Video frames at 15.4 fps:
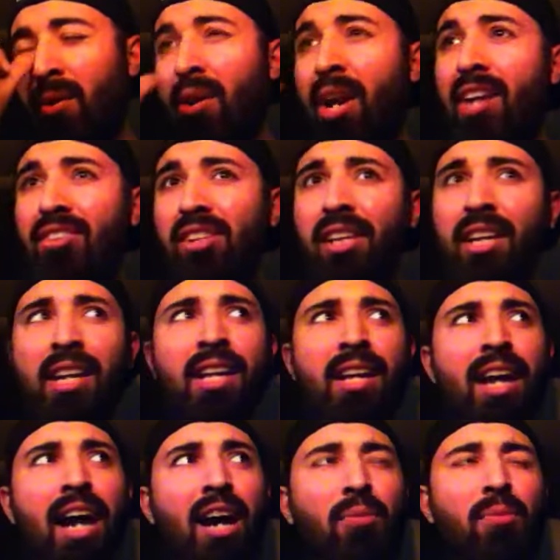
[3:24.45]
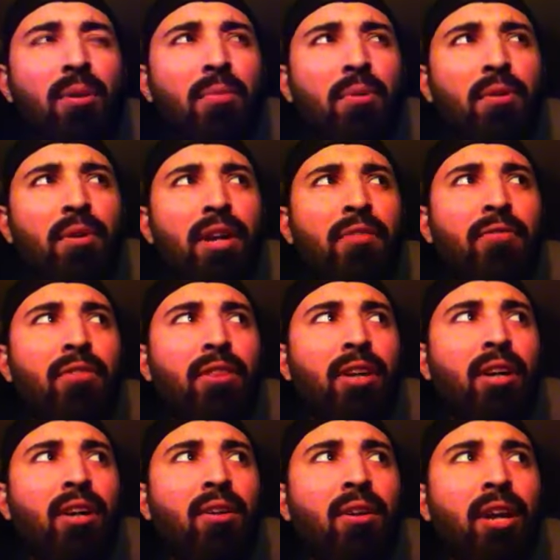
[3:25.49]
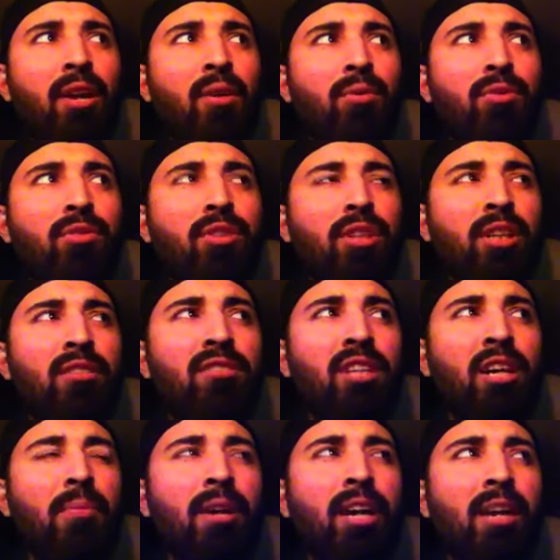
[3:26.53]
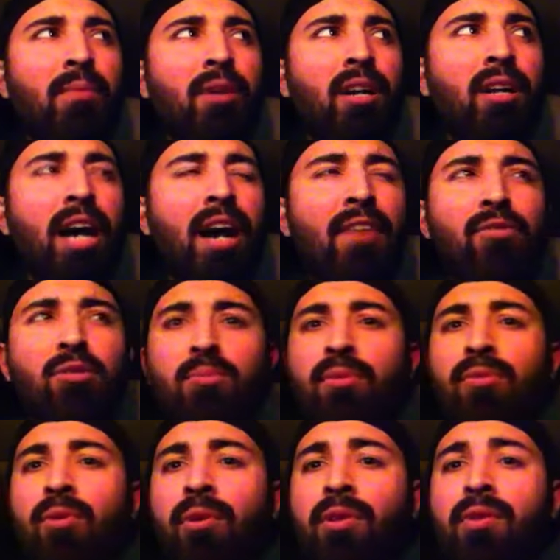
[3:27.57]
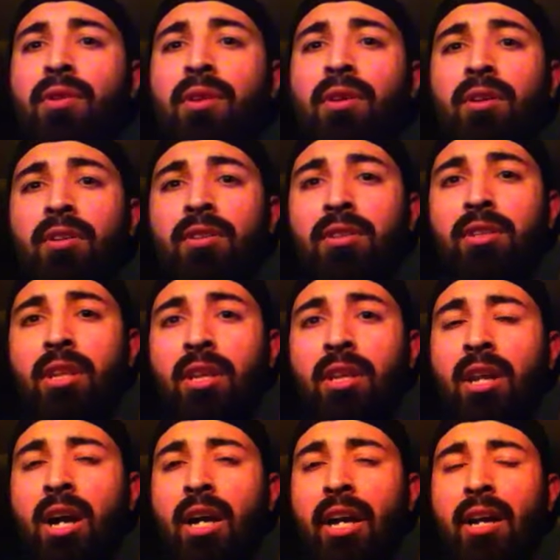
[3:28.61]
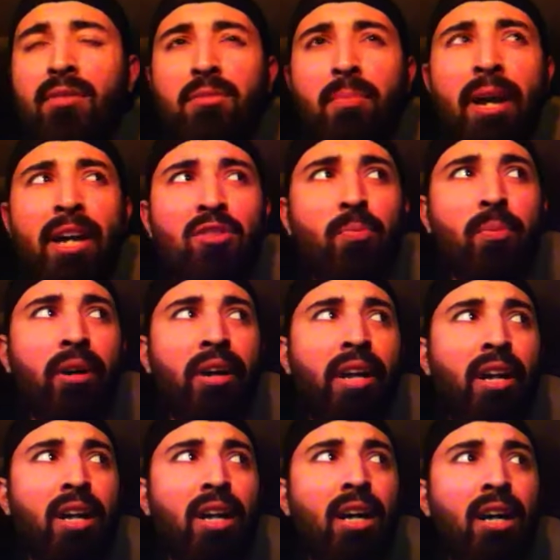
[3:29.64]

Oh, no, actually, I don't remember if the Kurt Angle Sting segment came on after or before the Knockouts match, but